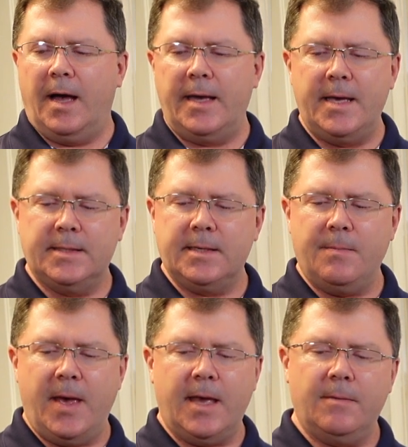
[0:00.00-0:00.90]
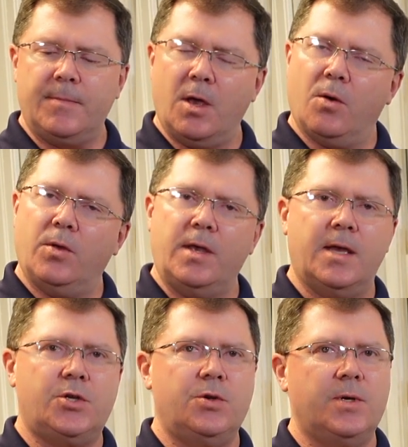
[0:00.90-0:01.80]
Easy to make. The
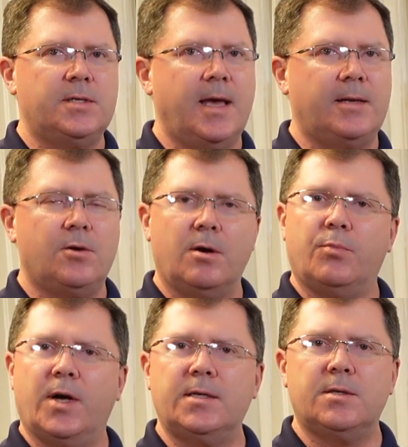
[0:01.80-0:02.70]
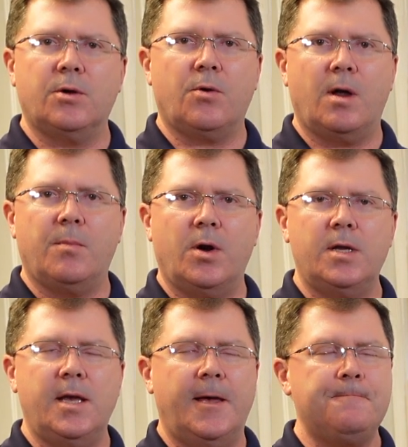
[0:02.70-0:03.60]
only issue is that darn price of the Grand
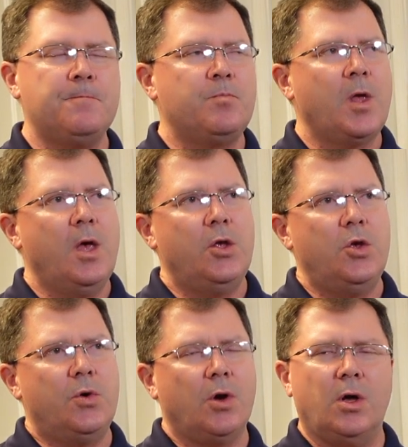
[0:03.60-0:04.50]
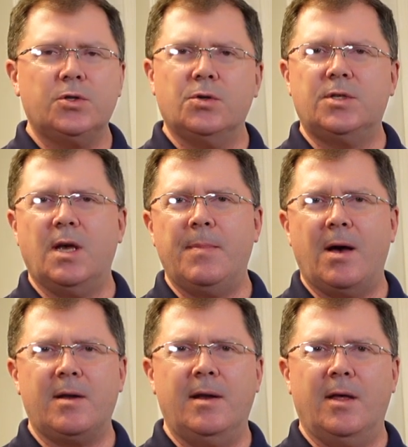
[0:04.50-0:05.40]
Marnier. You could also sub
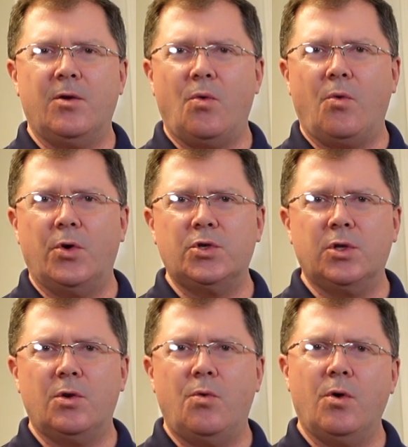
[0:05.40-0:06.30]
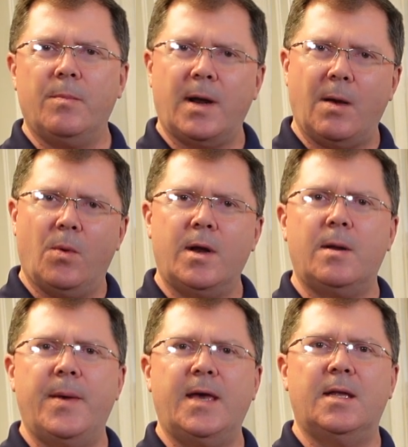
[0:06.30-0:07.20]
out another orange liqueur, but I wanted
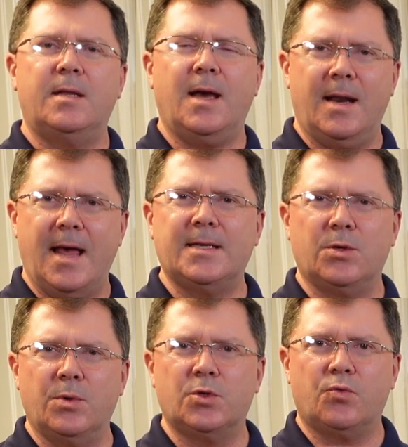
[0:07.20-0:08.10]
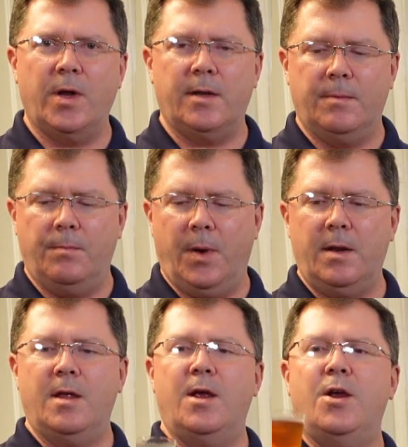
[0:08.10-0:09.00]
to make it kind of as it was written.
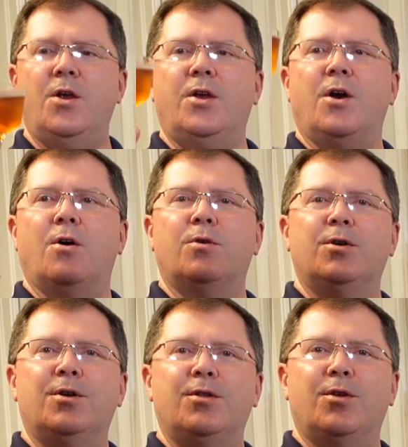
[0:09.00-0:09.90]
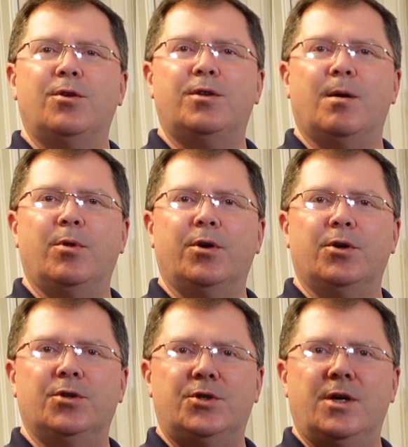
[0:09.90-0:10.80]
But here you go. The
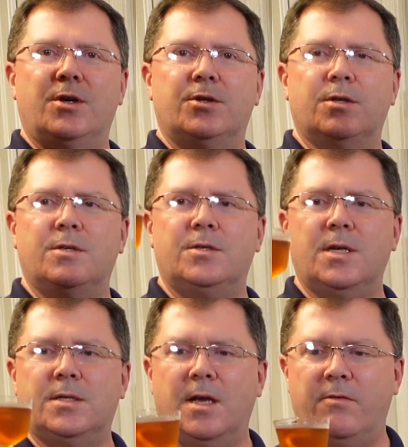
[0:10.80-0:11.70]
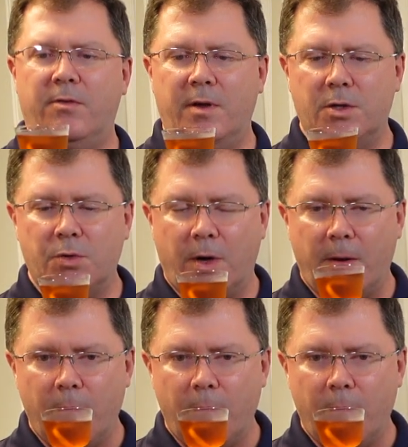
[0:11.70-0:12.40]
Dubliner. Cheers. Stay safe. Enjoy.